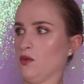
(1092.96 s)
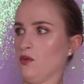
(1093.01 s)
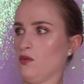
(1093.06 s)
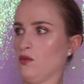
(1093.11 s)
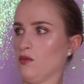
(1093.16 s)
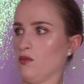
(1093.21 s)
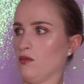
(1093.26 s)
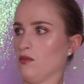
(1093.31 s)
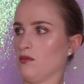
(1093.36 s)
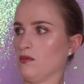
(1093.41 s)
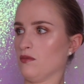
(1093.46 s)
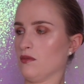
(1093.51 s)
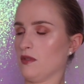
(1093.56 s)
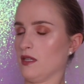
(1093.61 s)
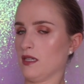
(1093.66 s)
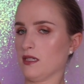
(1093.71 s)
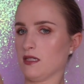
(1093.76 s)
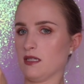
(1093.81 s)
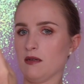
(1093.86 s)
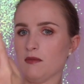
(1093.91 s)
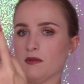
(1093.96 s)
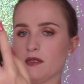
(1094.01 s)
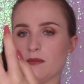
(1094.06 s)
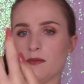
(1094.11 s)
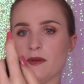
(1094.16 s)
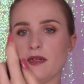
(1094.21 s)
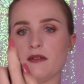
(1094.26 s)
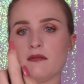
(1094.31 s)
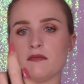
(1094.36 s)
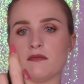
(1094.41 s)
Ooh, that seems a
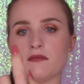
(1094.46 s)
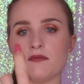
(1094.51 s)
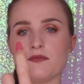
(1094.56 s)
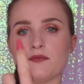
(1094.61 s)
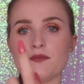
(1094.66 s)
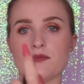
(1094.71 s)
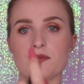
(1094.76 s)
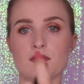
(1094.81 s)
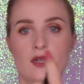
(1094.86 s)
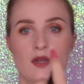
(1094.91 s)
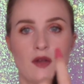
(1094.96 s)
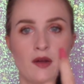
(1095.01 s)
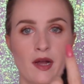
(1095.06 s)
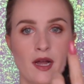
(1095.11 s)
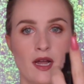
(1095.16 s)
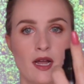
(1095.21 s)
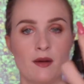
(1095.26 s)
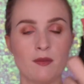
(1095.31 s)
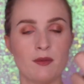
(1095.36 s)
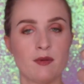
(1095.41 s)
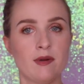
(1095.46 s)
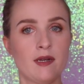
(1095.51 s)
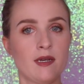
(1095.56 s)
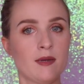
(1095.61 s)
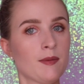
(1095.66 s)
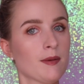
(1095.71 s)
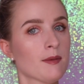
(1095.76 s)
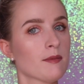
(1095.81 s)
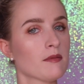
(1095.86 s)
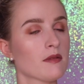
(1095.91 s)
bit. Alright, are we
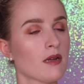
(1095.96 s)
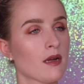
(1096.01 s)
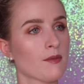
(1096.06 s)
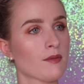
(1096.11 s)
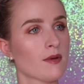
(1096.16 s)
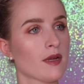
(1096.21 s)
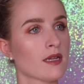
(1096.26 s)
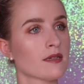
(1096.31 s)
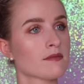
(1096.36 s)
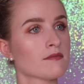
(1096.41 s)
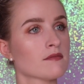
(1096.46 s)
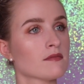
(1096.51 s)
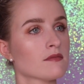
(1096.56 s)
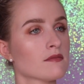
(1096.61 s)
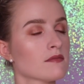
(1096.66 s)
ready, people? Are we ready?